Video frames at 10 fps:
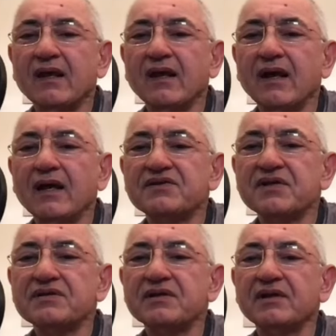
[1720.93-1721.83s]
And it
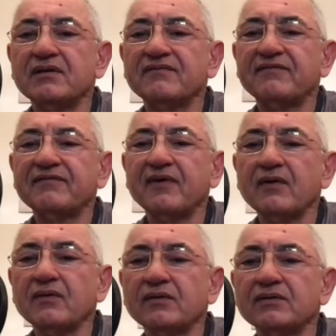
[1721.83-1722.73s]
says it
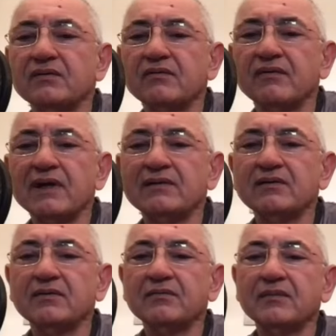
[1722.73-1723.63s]
followed
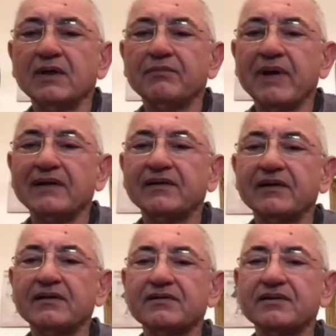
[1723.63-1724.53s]
random
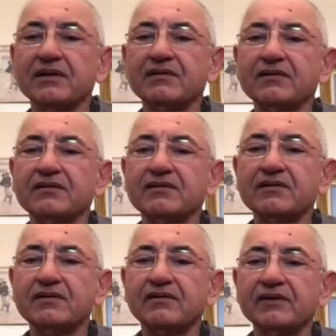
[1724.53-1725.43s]
patterns and
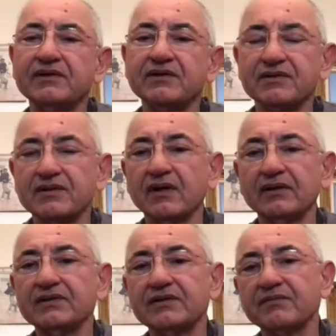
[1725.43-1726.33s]
reasons. Yeah,
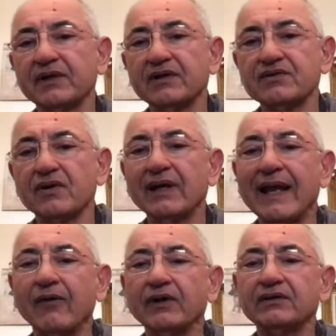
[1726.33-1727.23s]
it's because you
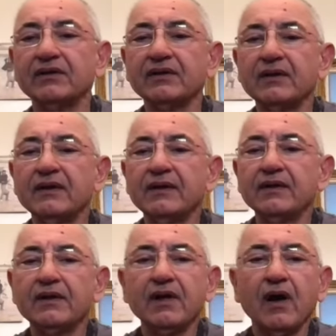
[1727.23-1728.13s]
allow it.
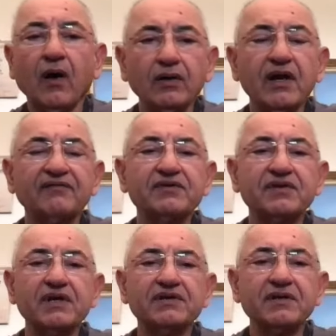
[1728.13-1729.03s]
All you have to
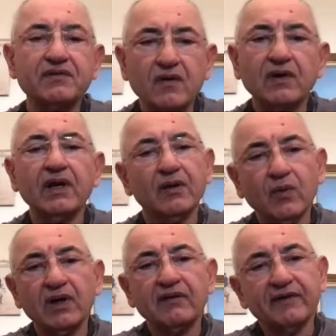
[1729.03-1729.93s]
say is, okay,
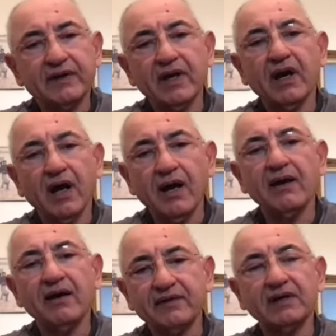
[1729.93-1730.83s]
whatever. Yeah,
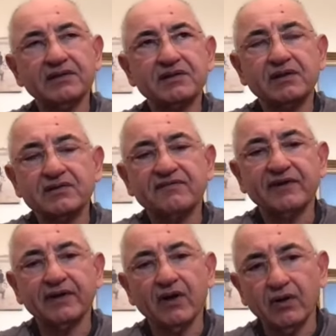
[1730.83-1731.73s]
I've got the
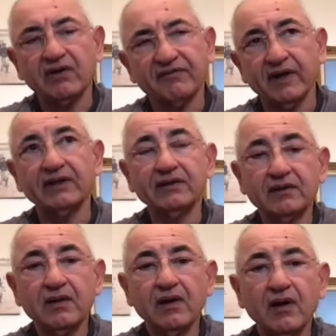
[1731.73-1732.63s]
schizophrenia. Okay, fine.
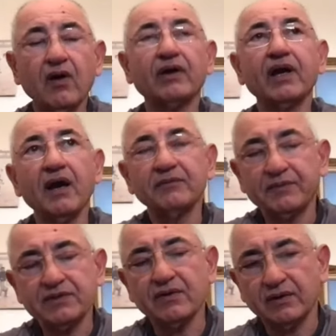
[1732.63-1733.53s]
Okay, I'm
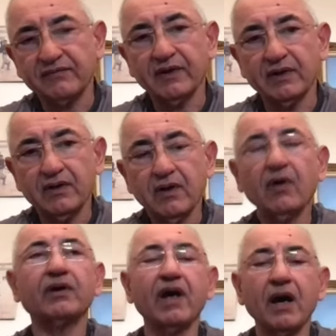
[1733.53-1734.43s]
depressed. Okay, fine.
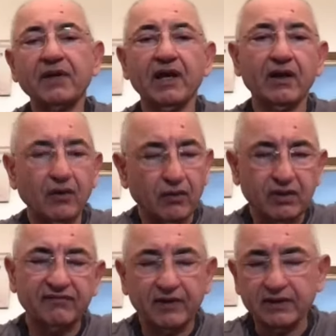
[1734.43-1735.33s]
Okay, I'm gay.
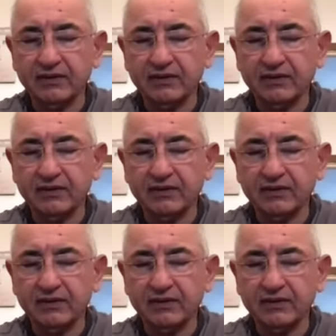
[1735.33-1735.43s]
Okay, fine.